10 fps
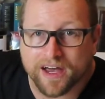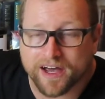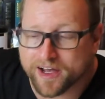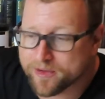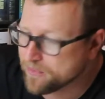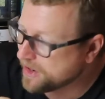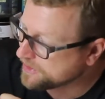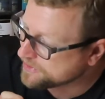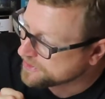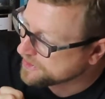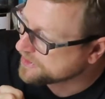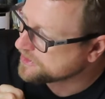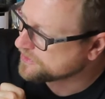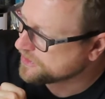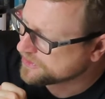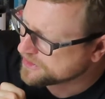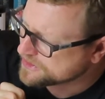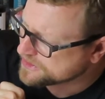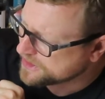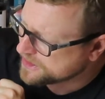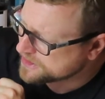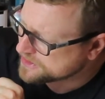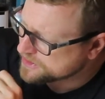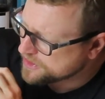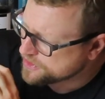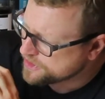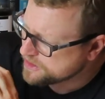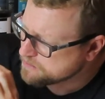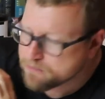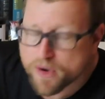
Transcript: I think that this is the